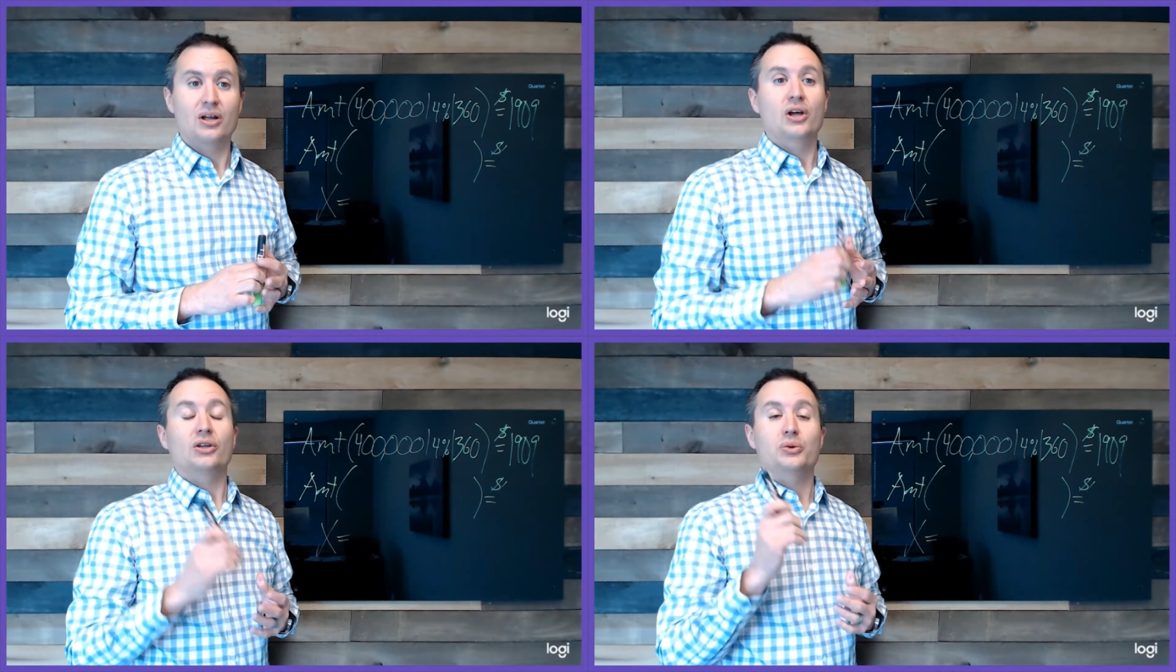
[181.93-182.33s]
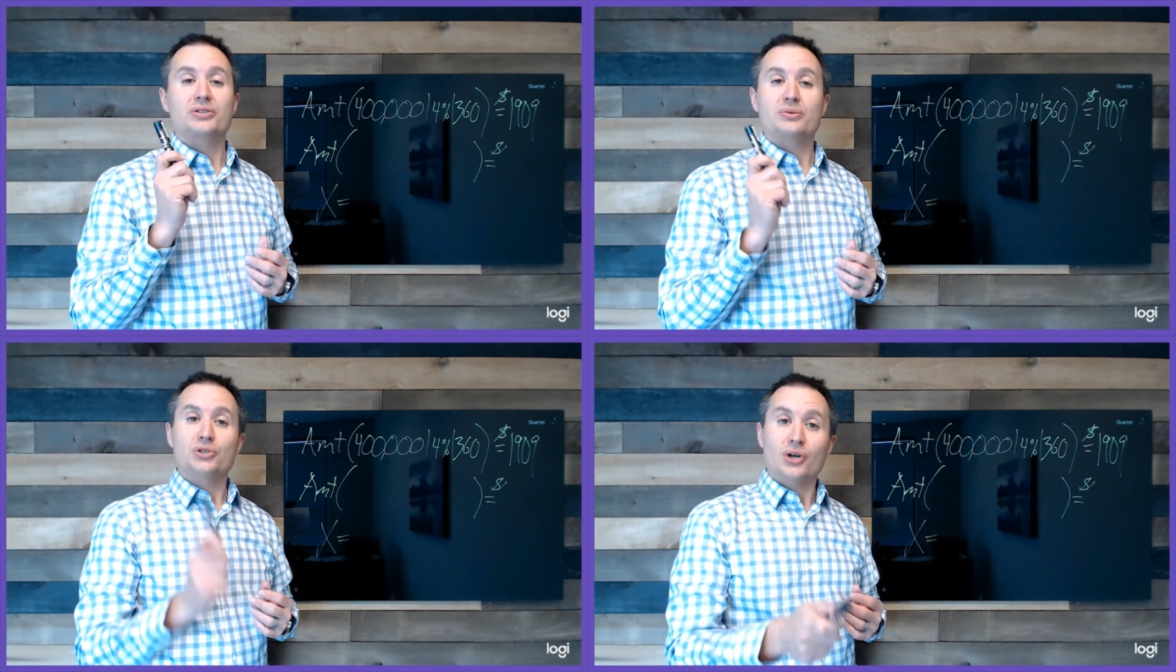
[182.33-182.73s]
you would
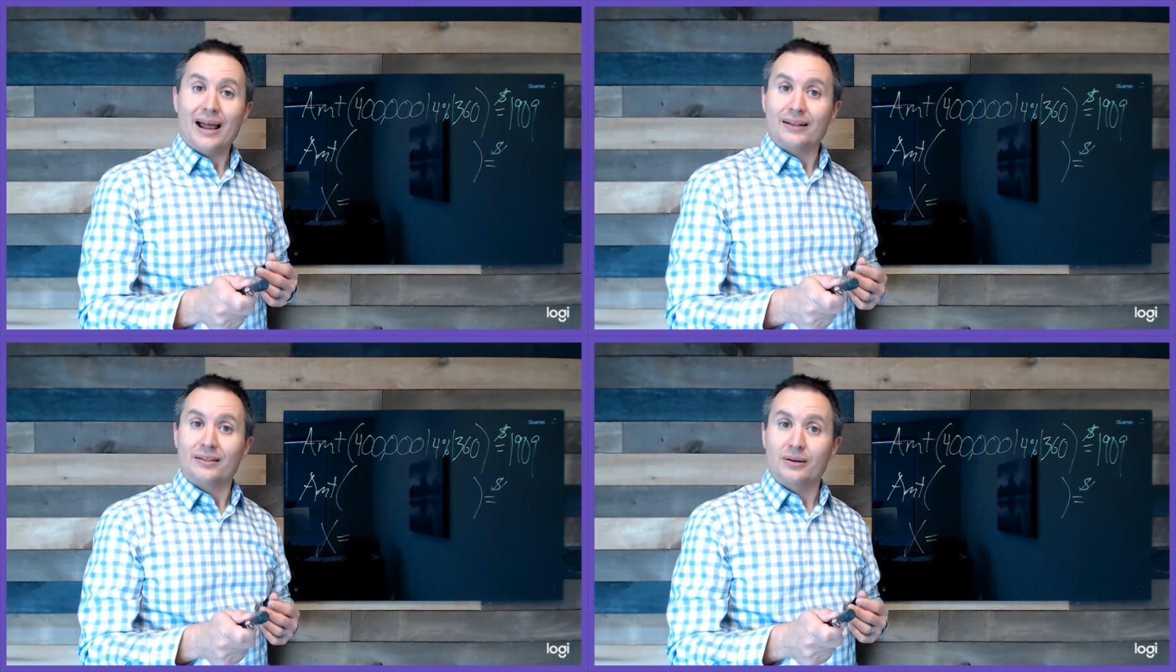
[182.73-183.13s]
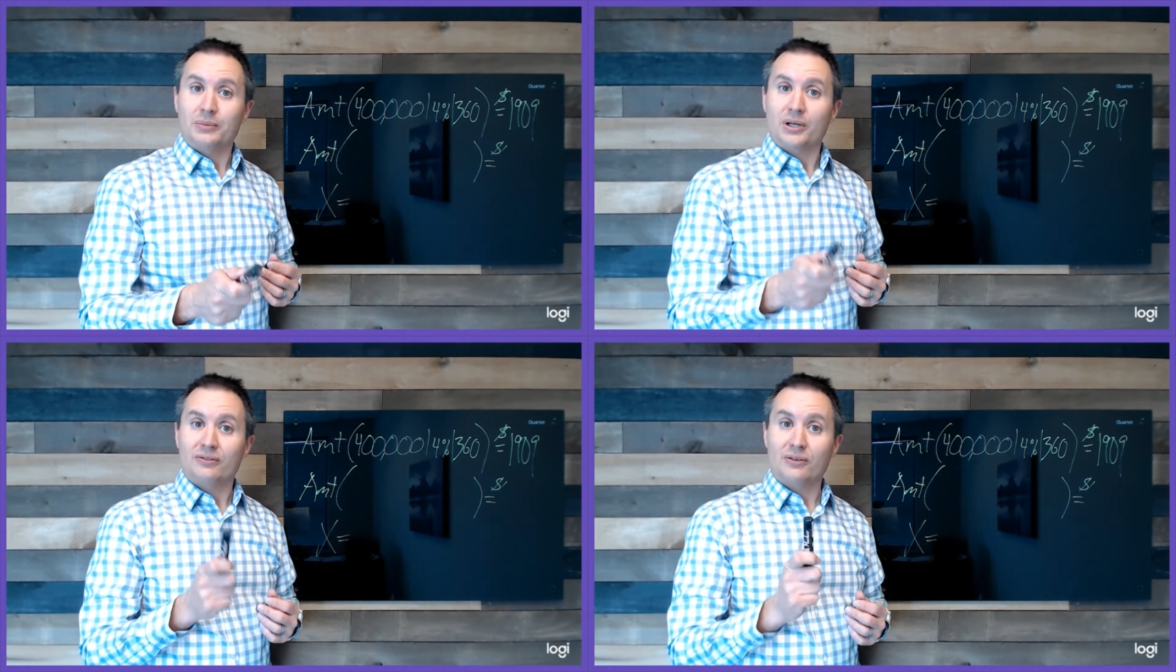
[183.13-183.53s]
subtract
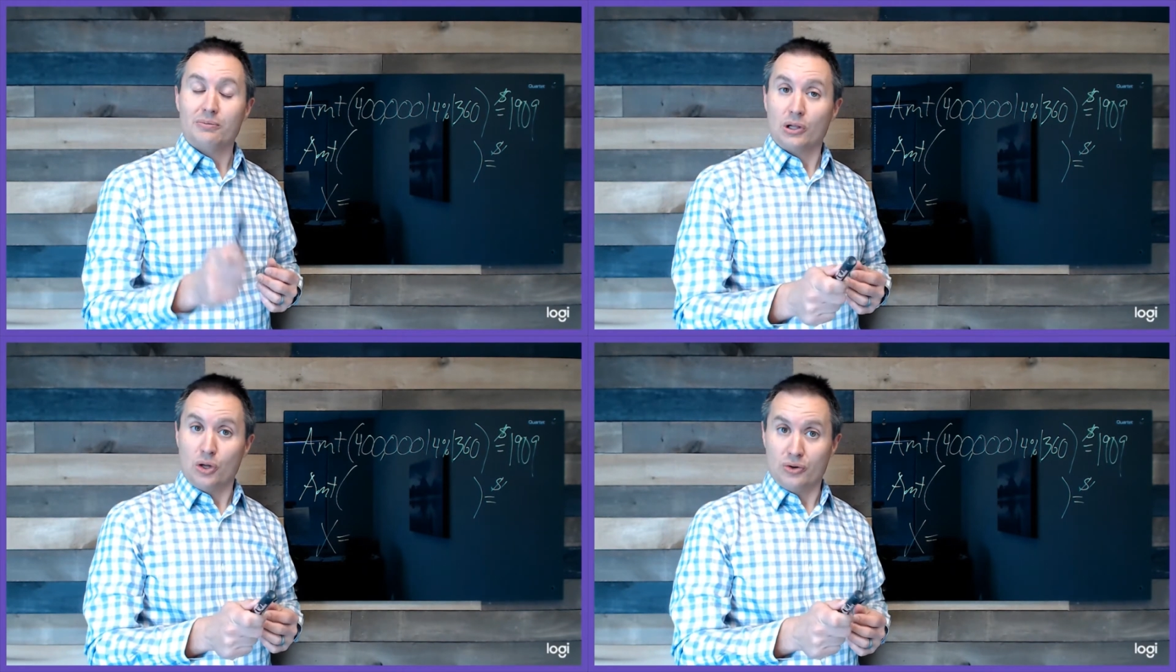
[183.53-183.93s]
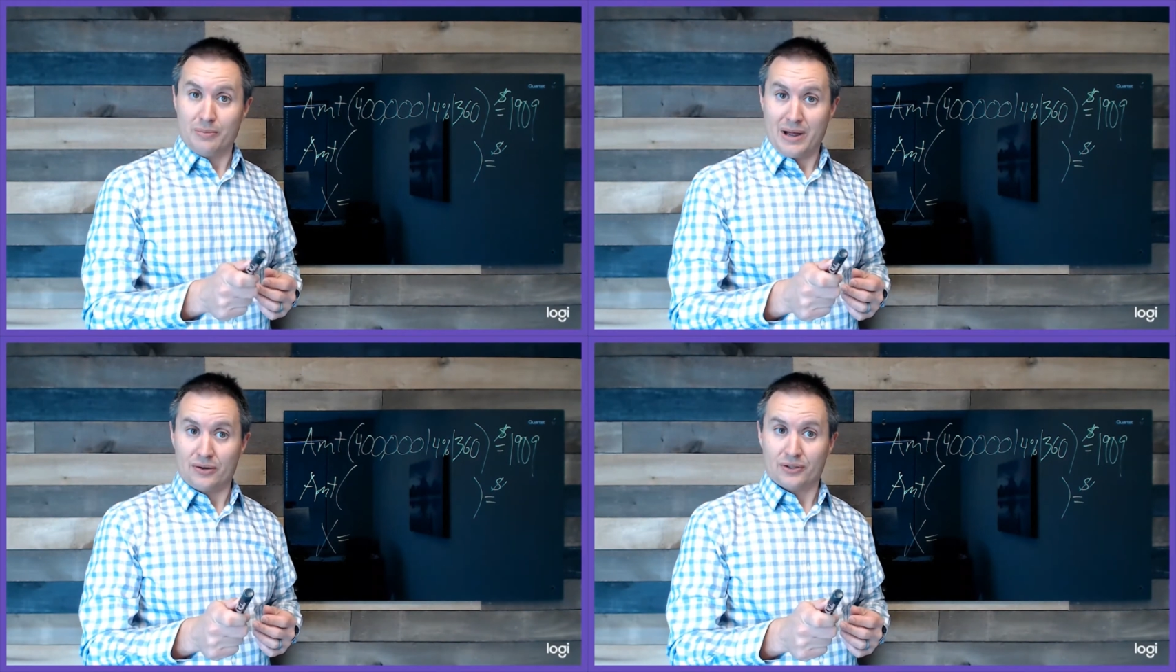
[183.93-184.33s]
them from the loan
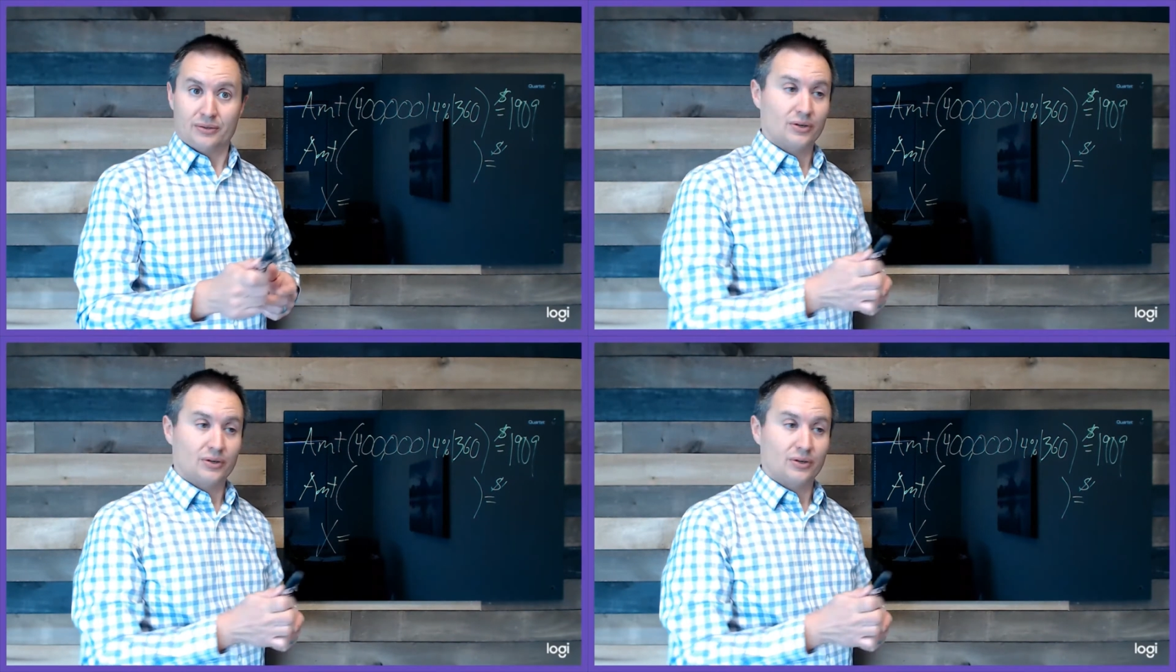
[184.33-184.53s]
amount.